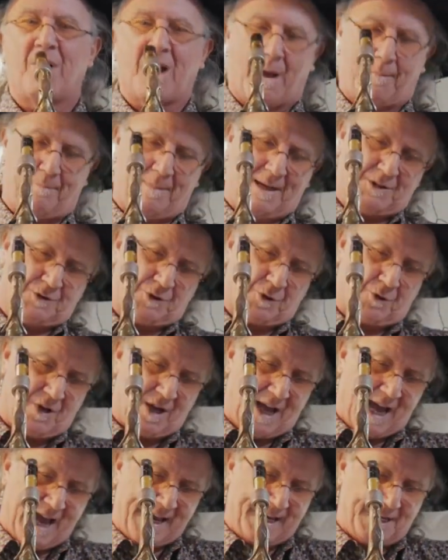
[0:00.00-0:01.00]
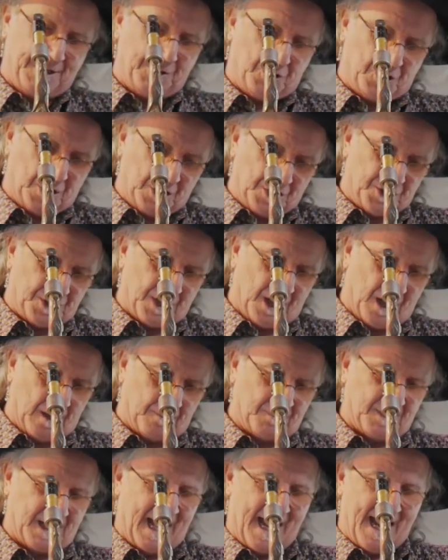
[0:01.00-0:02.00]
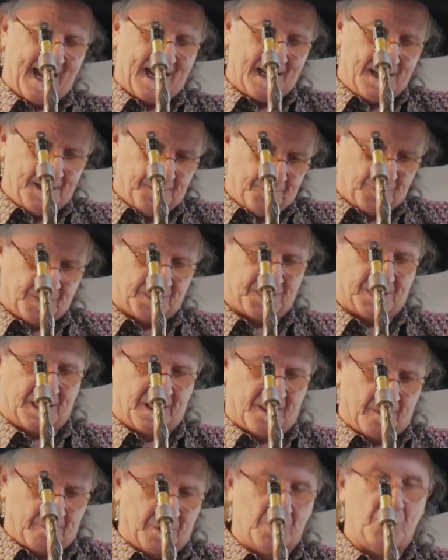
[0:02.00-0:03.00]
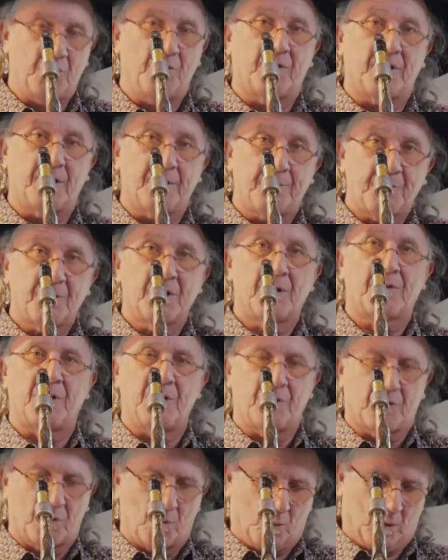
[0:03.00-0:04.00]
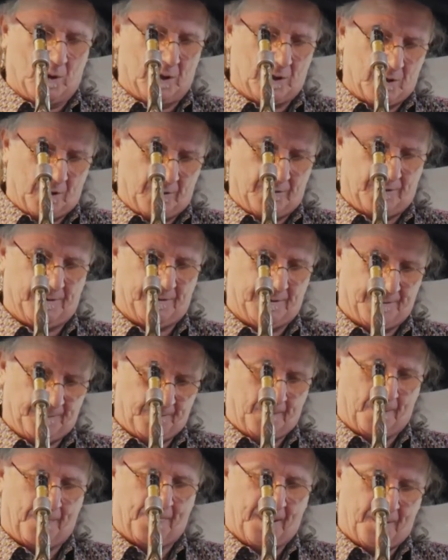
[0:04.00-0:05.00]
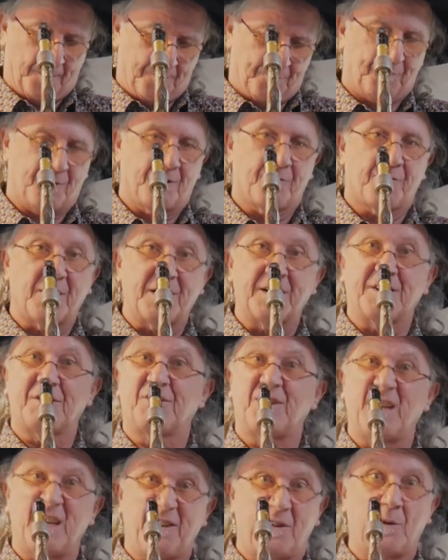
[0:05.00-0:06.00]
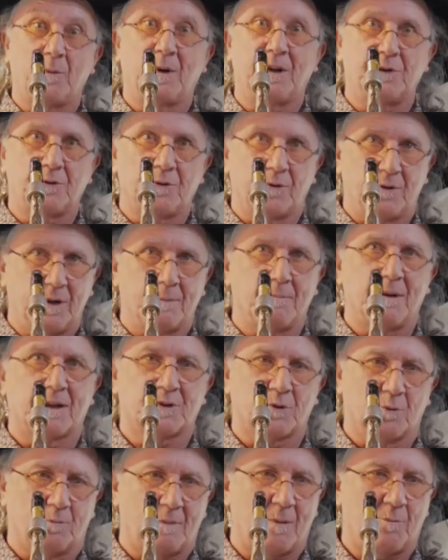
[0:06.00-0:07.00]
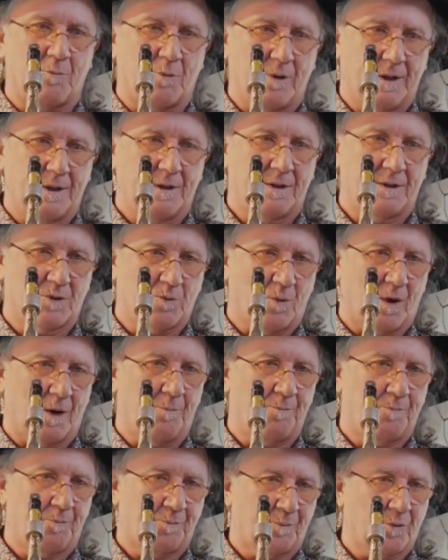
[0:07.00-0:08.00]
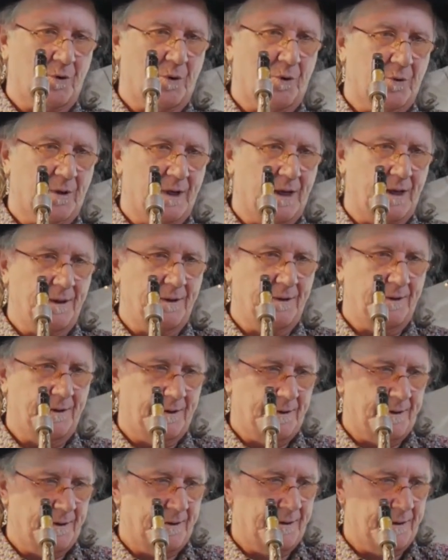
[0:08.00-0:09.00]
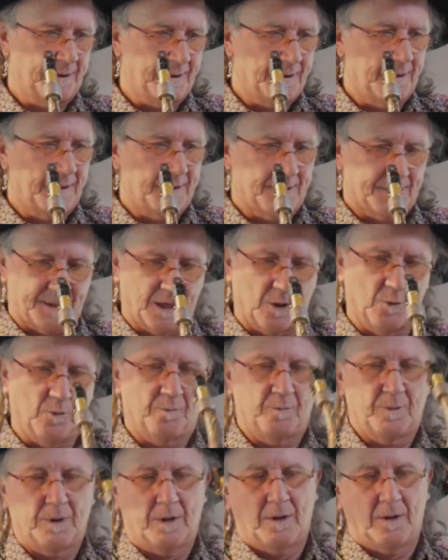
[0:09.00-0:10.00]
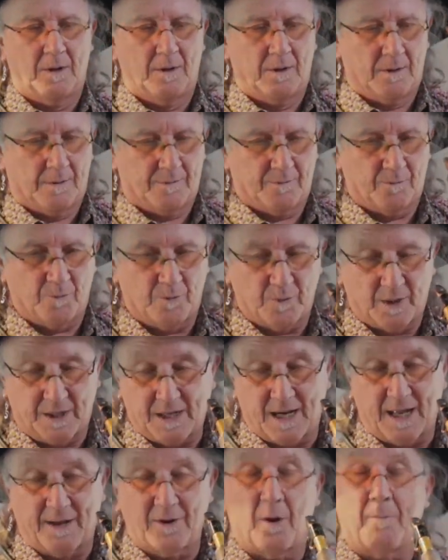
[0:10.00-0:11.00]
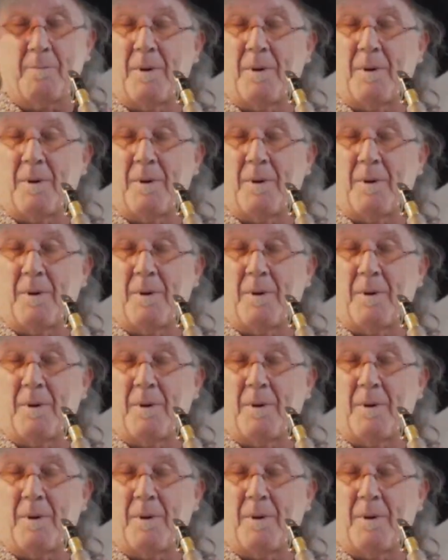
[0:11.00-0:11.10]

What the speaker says: And make sure your A, G sharp to A is another manoeuvre that you can work on in front of the TV when you're doing your muscle memory as well. Okay? So, when you land on